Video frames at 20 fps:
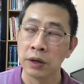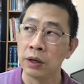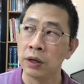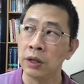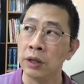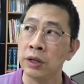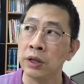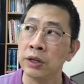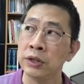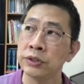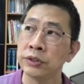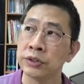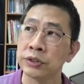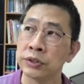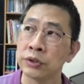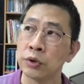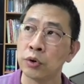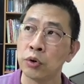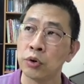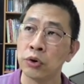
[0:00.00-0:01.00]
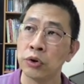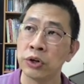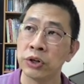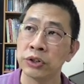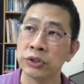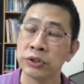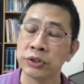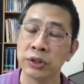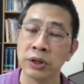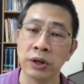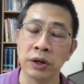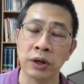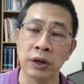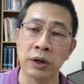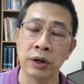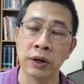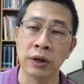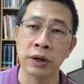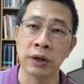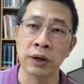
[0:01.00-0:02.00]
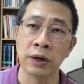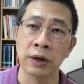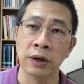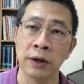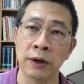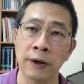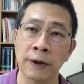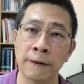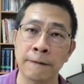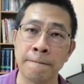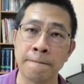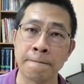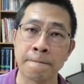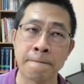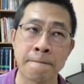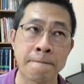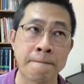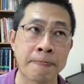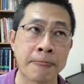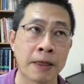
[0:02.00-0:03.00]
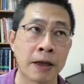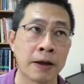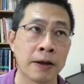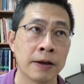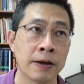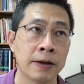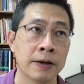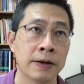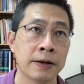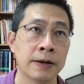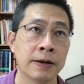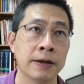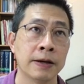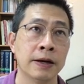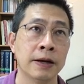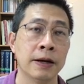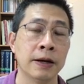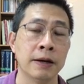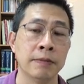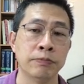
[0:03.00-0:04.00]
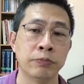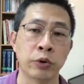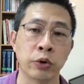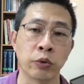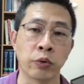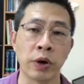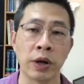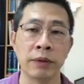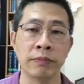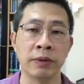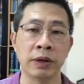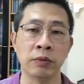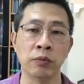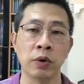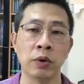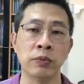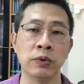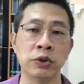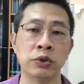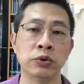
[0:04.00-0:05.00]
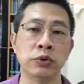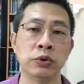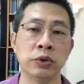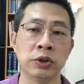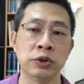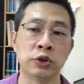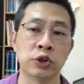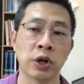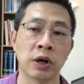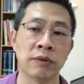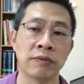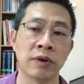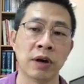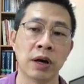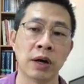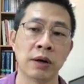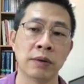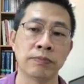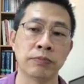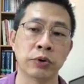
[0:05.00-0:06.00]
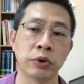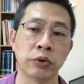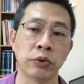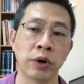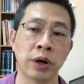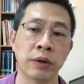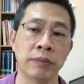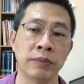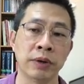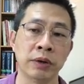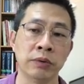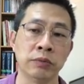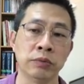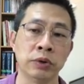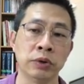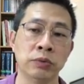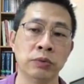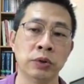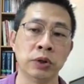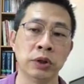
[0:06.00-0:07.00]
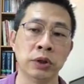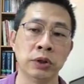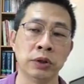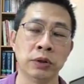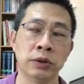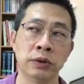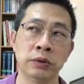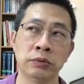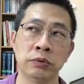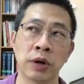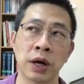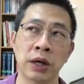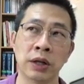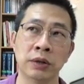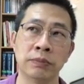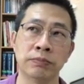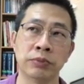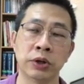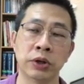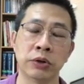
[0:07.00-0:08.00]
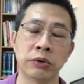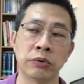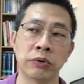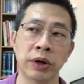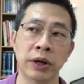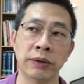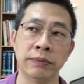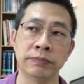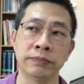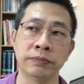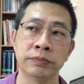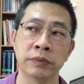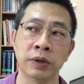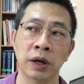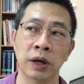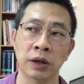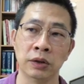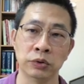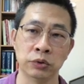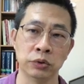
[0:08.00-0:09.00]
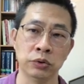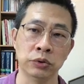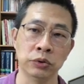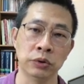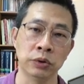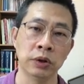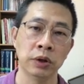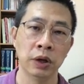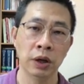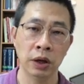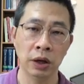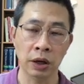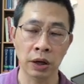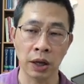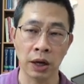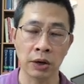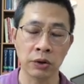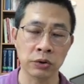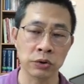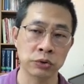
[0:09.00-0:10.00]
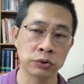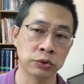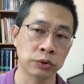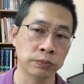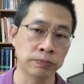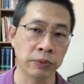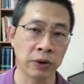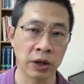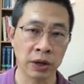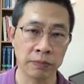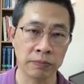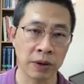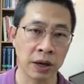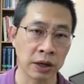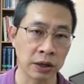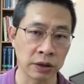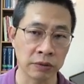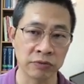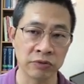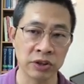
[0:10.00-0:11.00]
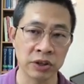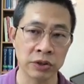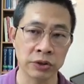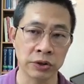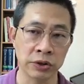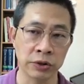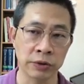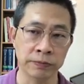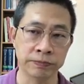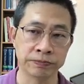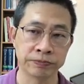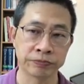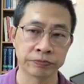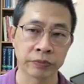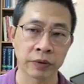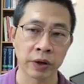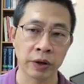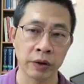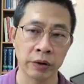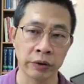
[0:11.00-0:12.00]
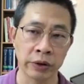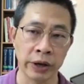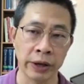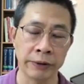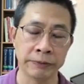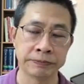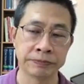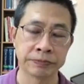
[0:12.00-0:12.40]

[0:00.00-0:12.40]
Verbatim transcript: in this course um, uh, programming when we do the Java programming we will write a program uh, to allow you to play back the video okay